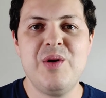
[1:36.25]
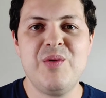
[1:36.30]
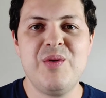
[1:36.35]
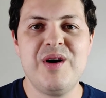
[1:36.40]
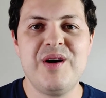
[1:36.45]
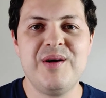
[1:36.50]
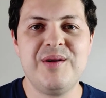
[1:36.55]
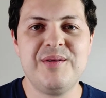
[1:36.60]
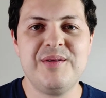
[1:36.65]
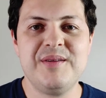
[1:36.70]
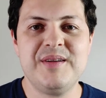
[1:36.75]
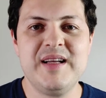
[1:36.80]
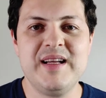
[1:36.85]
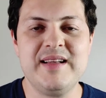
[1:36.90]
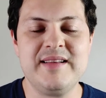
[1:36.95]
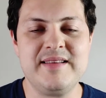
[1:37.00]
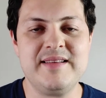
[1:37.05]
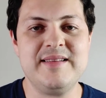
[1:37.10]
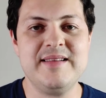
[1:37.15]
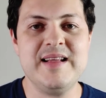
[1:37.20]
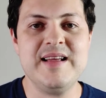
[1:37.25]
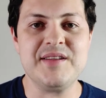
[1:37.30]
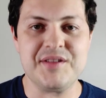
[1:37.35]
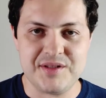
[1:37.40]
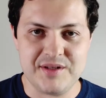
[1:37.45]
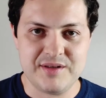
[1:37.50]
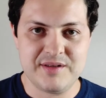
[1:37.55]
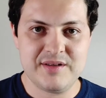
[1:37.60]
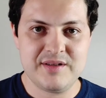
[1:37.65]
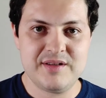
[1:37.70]
Well, it
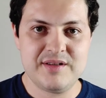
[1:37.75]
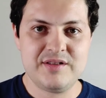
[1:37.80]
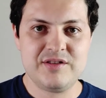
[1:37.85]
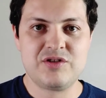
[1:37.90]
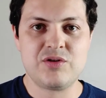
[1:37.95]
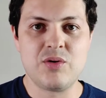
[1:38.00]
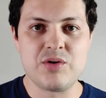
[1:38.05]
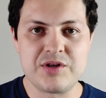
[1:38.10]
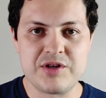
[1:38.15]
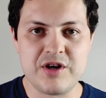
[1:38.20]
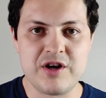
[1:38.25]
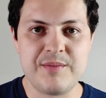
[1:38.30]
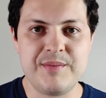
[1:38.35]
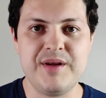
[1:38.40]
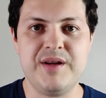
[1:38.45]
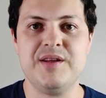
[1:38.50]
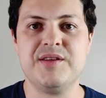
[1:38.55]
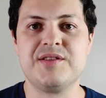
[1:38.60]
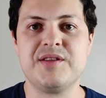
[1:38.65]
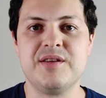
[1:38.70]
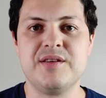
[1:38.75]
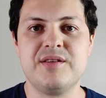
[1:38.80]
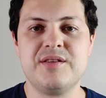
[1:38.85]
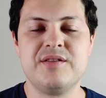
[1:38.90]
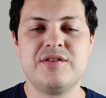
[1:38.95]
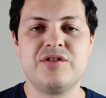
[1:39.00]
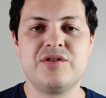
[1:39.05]
isn't. Short term, it isn't.